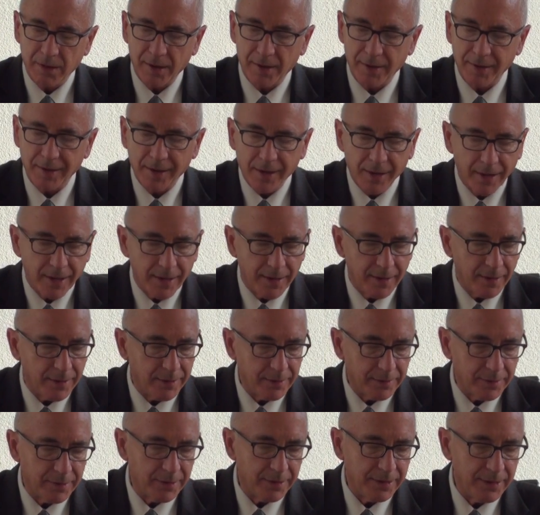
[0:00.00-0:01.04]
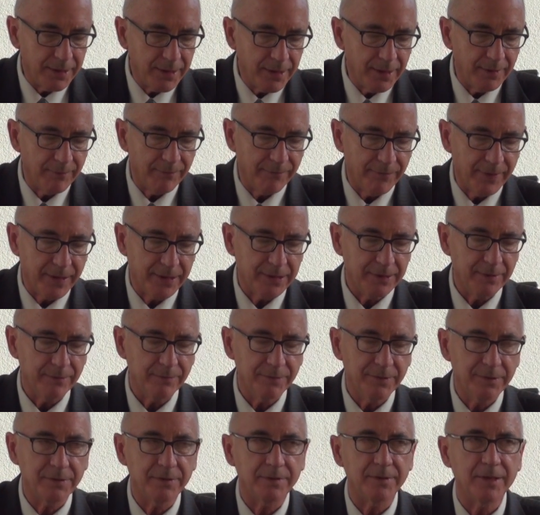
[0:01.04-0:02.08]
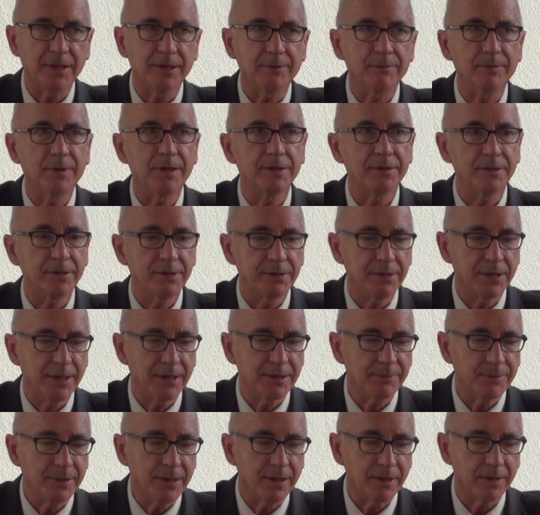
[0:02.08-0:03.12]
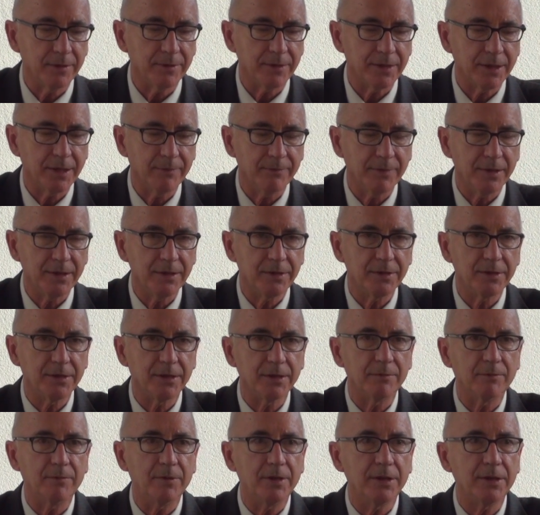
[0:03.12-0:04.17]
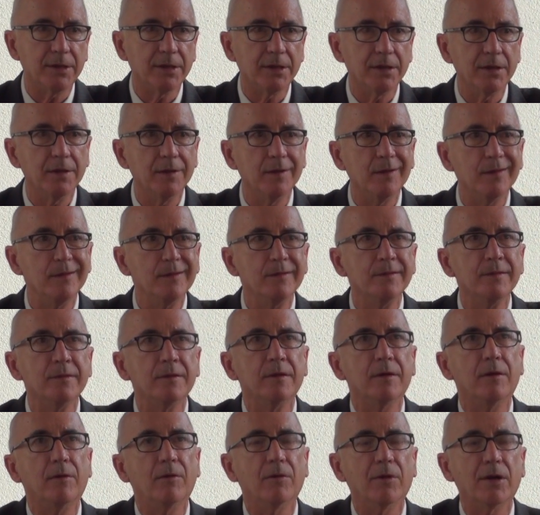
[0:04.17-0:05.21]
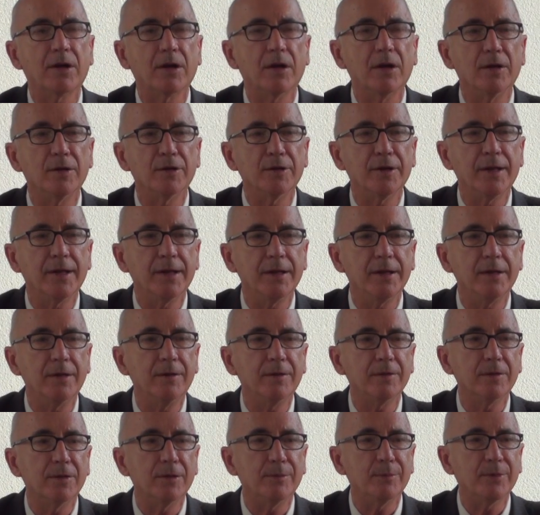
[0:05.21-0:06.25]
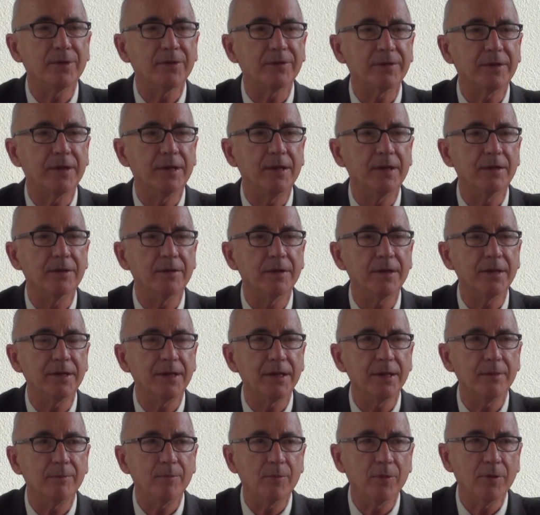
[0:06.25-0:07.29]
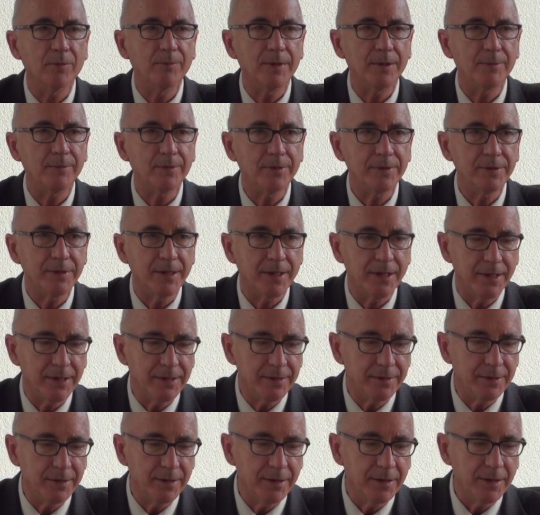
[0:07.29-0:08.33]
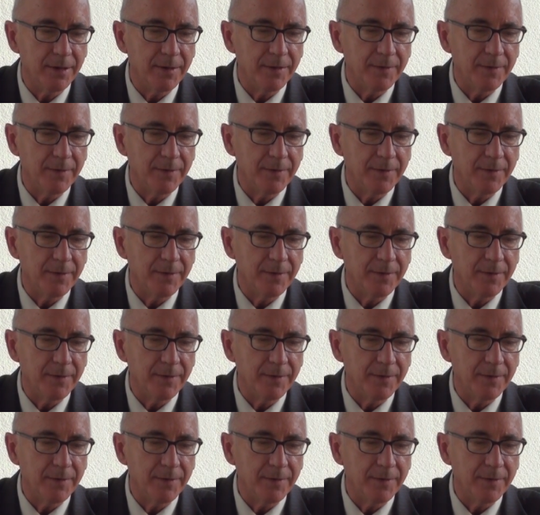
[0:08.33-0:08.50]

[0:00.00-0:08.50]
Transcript: I, I, the effectiveness of that message has me utterly convinced that we can work on a global scale and get more people to add